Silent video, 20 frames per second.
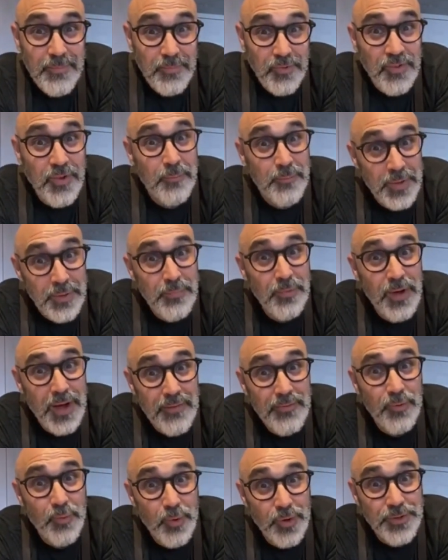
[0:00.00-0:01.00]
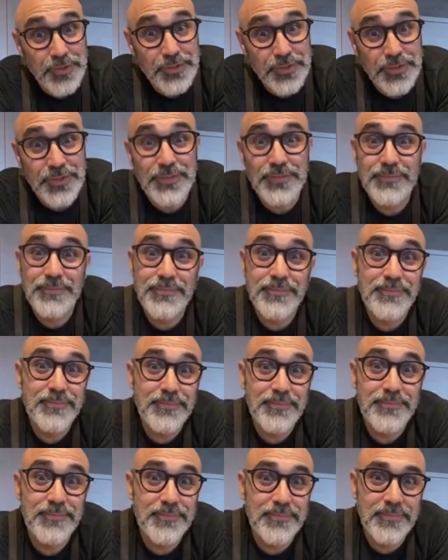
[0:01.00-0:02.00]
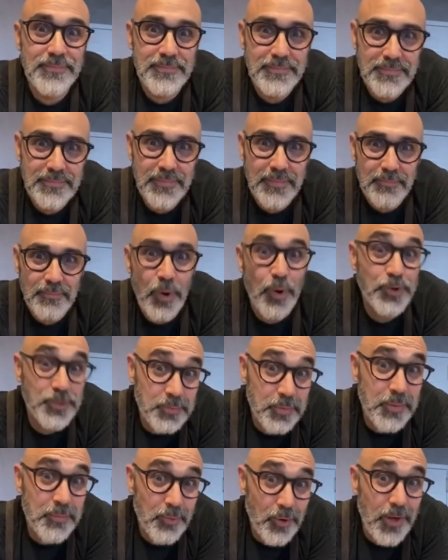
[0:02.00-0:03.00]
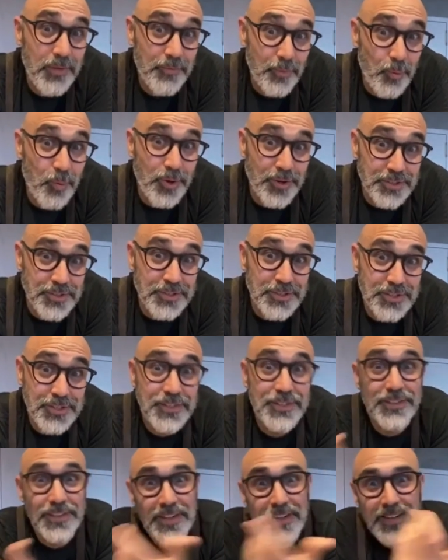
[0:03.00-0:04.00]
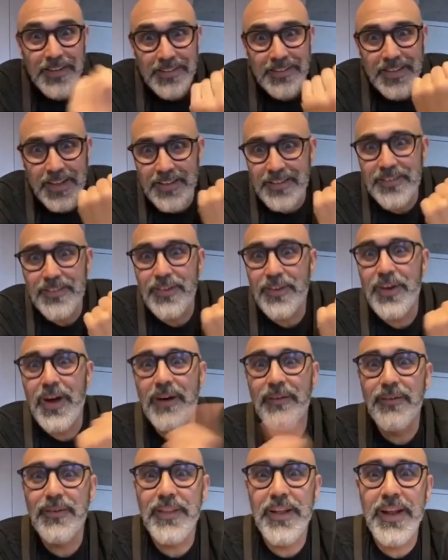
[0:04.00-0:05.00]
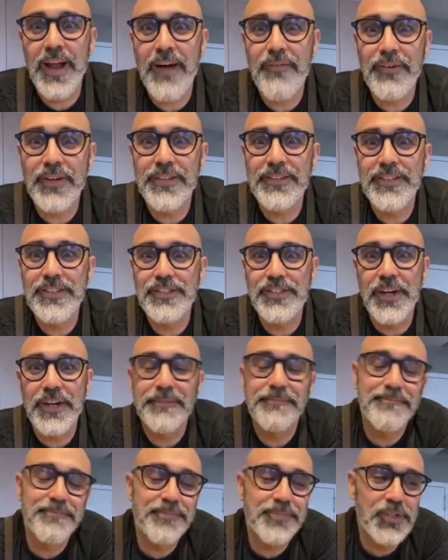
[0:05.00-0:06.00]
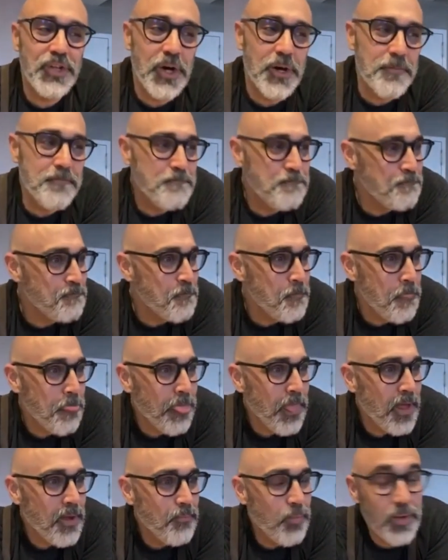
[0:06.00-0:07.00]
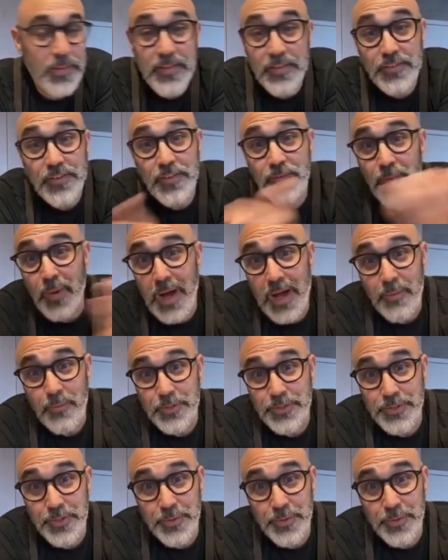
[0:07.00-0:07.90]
Some people have it worse. Most people have it worse than having a DJ. So, but this is why we're